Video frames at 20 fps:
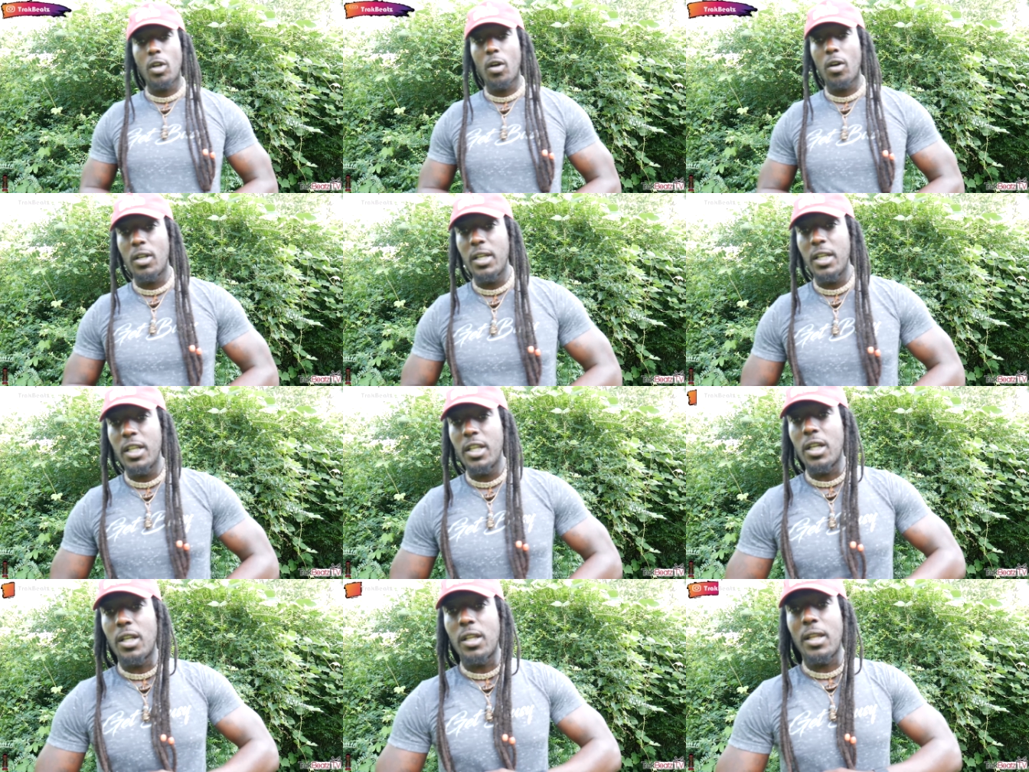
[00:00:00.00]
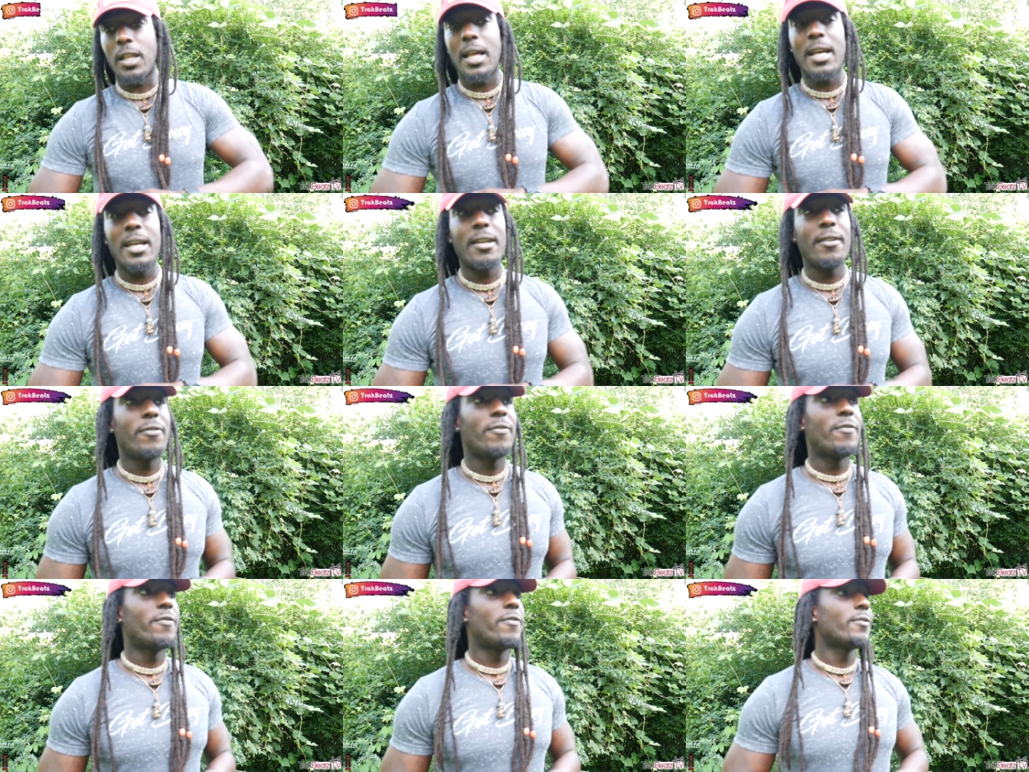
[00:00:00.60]
on in your
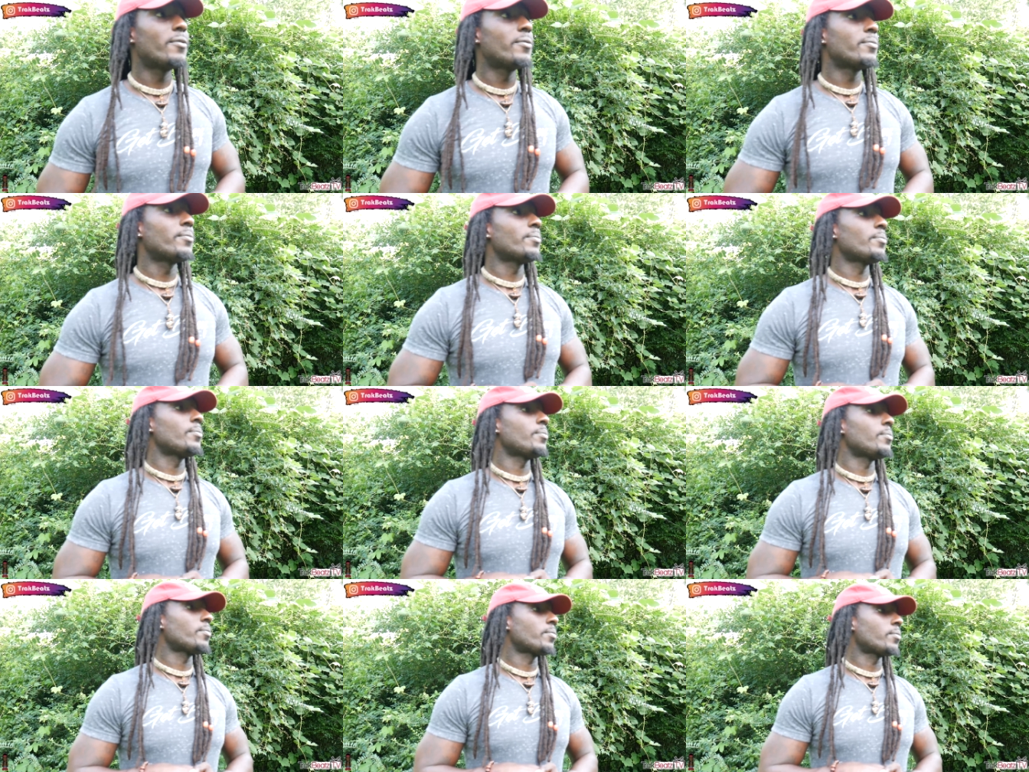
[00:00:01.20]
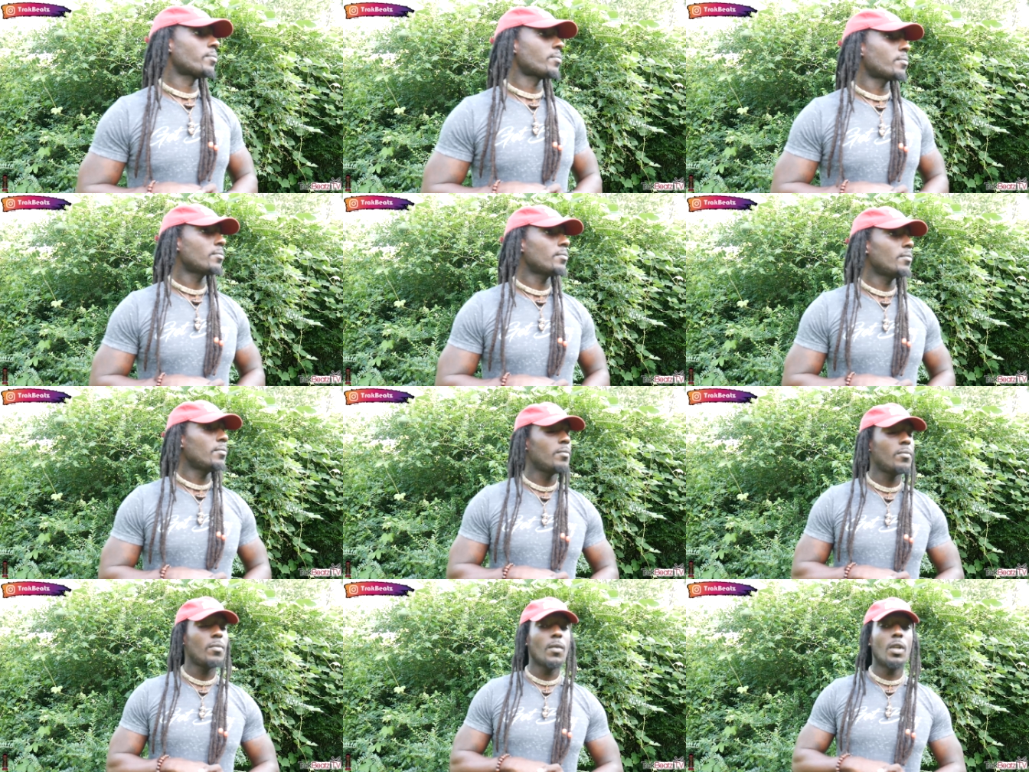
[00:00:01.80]
life,
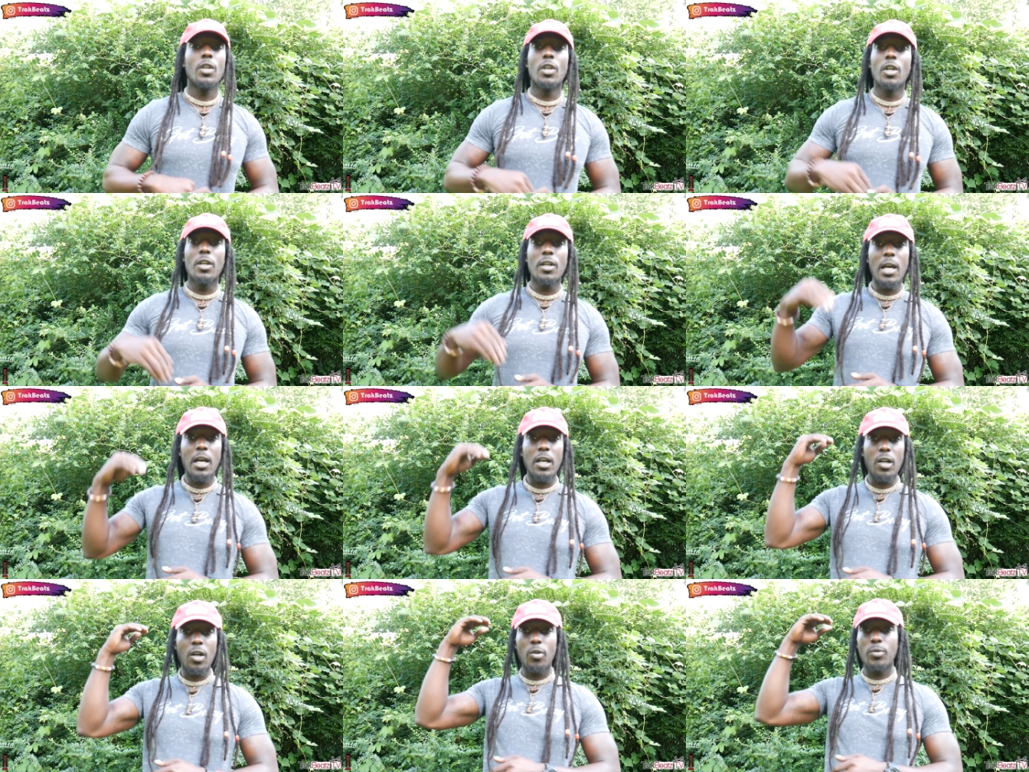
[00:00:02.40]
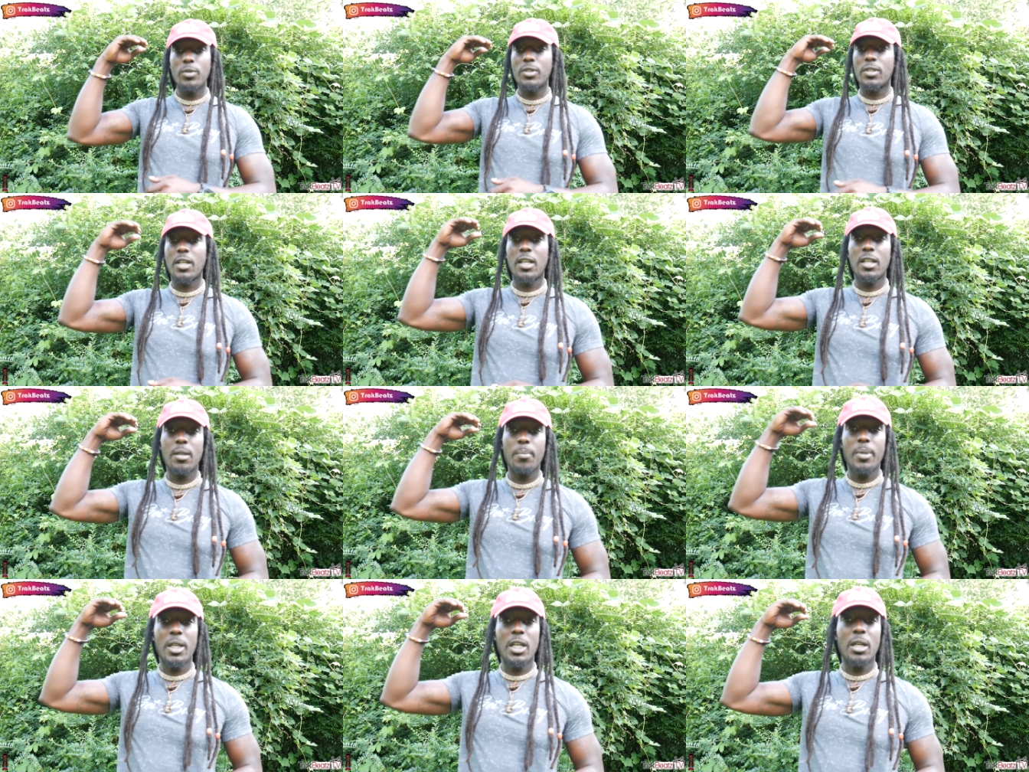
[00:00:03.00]
you're not always going
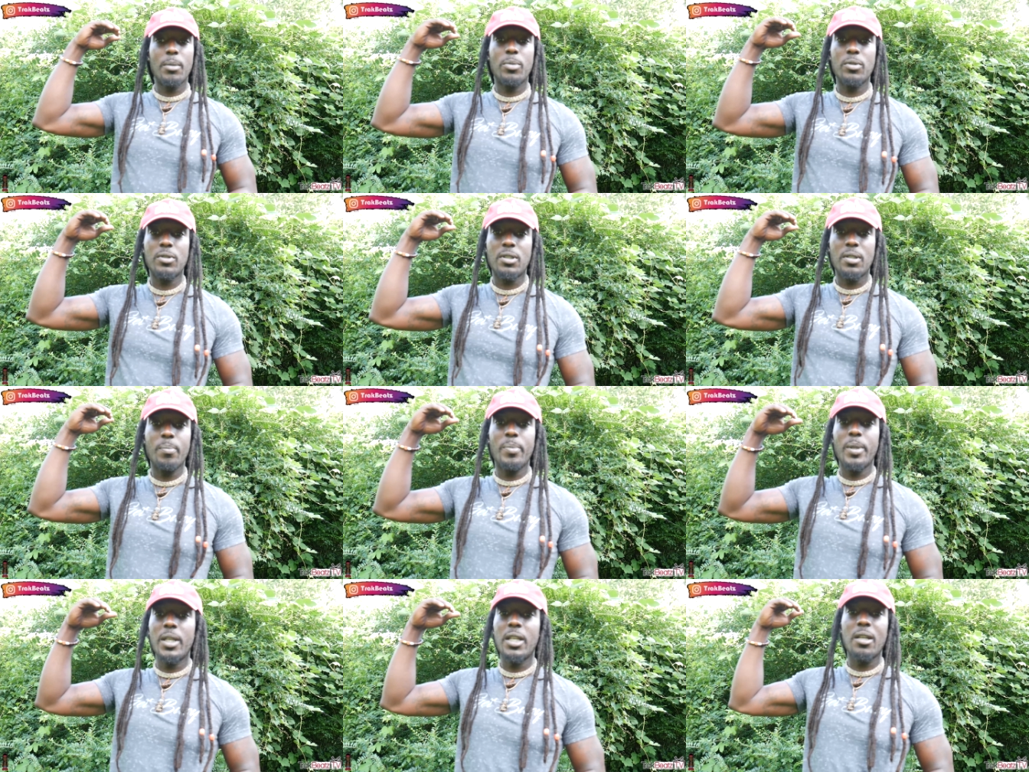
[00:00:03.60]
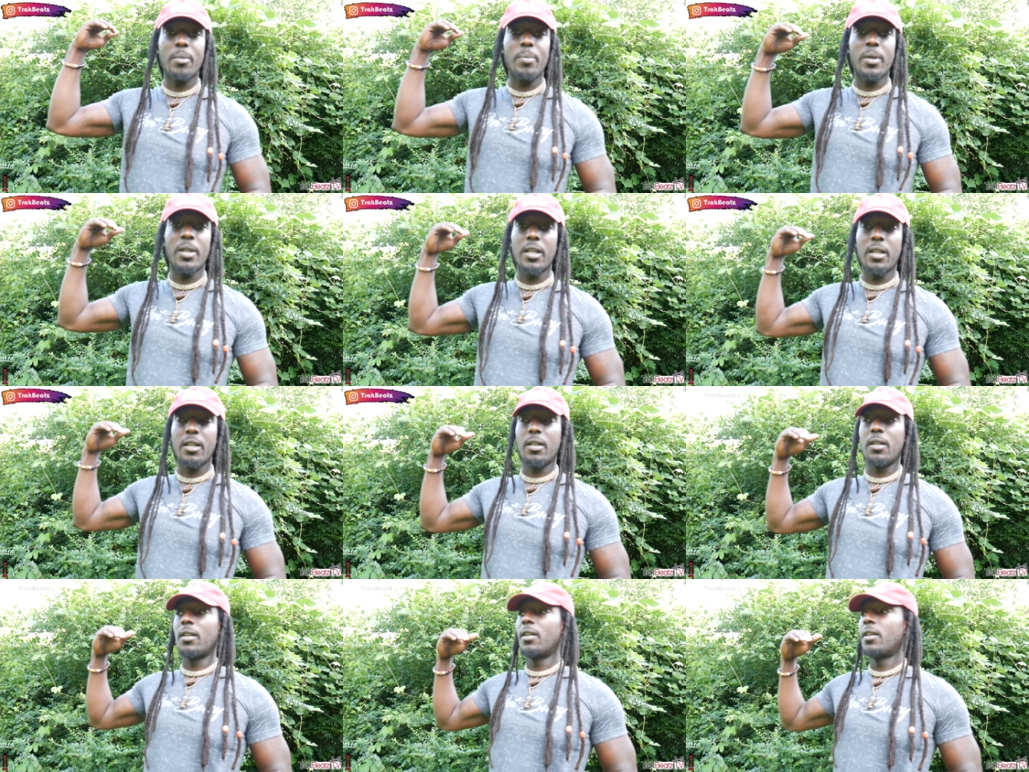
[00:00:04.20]
to be able to be up
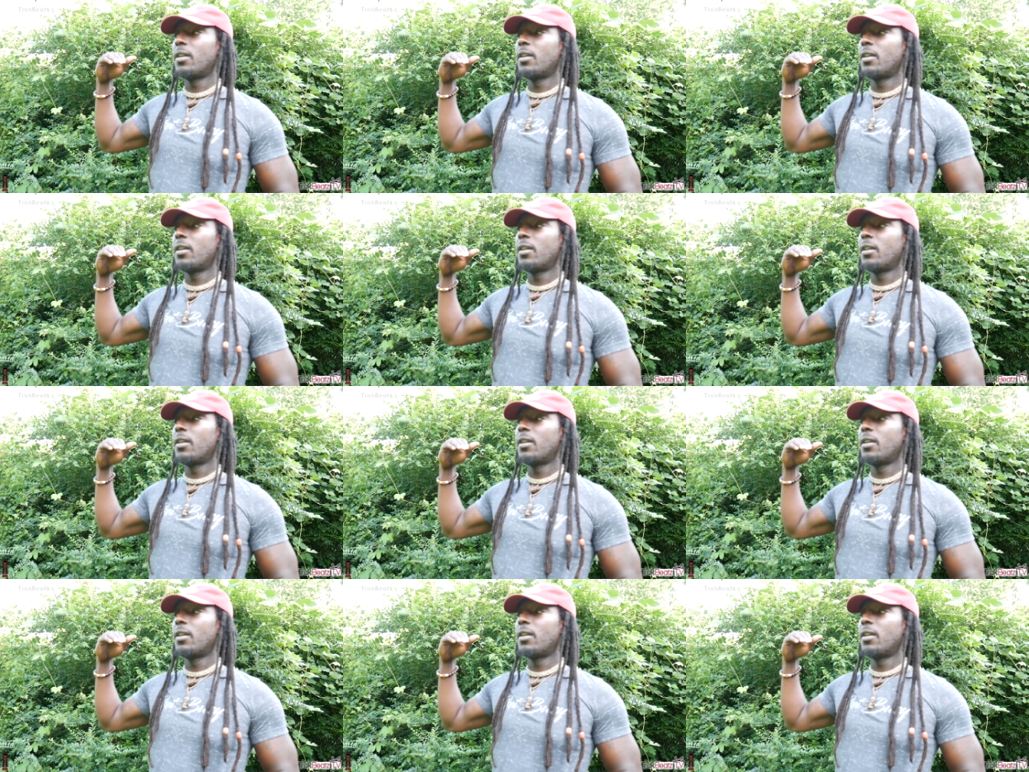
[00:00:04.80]
here.